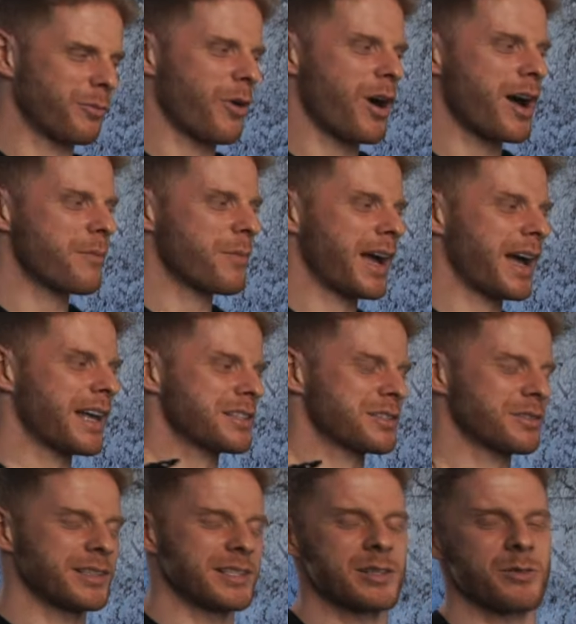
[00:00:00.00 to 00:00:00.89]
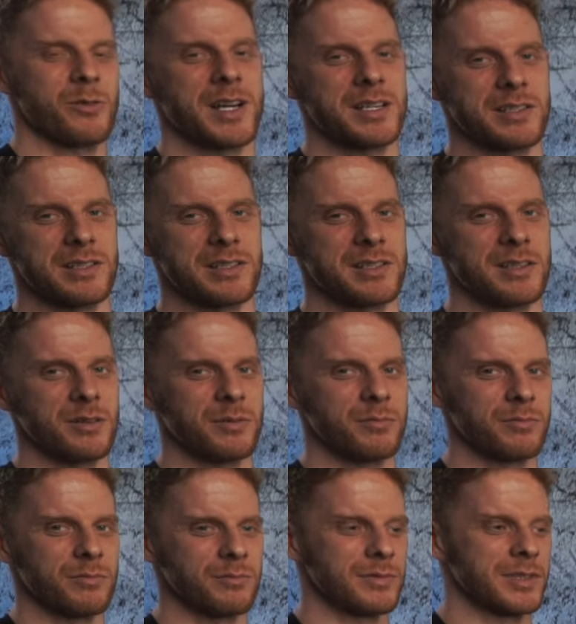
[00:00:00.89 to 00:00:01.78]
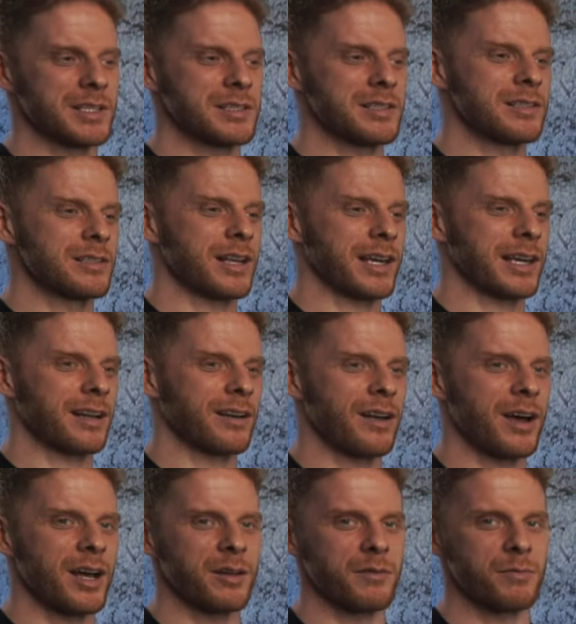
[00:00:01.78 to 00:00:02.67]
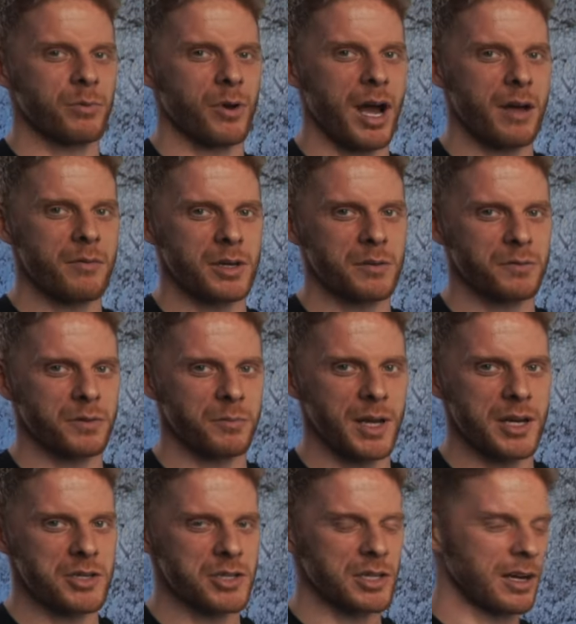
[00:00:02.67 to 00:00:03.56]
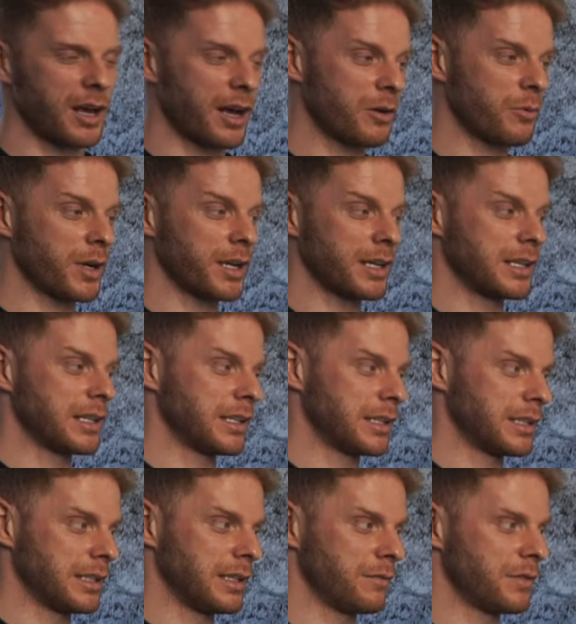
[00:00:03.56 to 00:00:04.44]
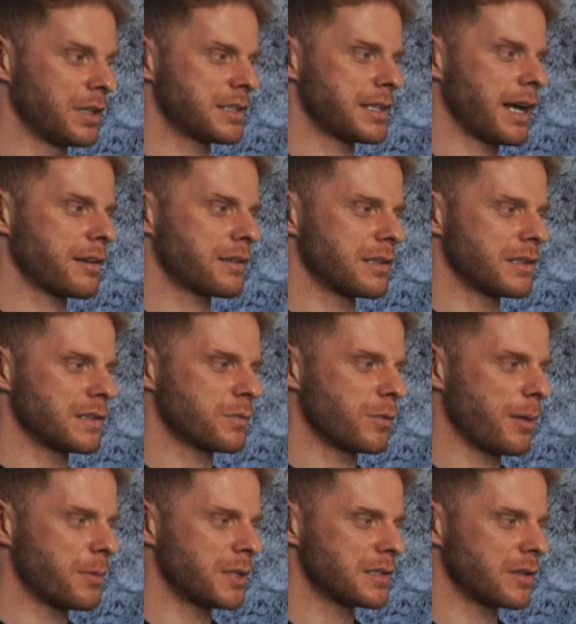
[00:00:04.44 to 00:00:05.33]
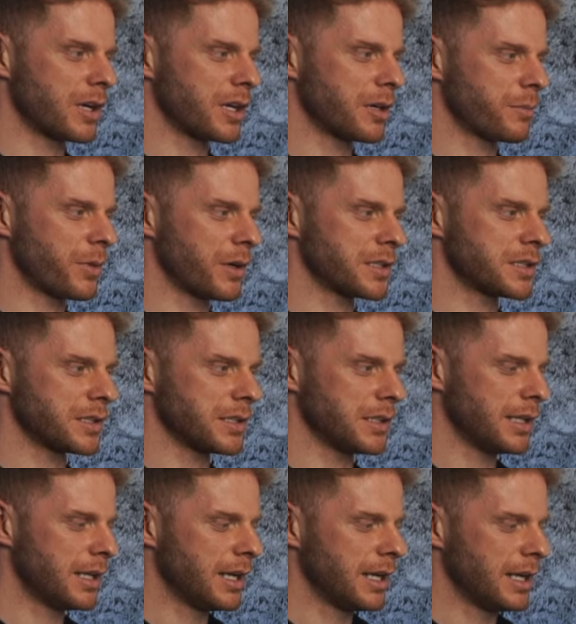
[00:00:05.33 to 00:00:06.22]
Why am I answering these questions? This is like a lot of private information. I don't want to give this out to this web designer person.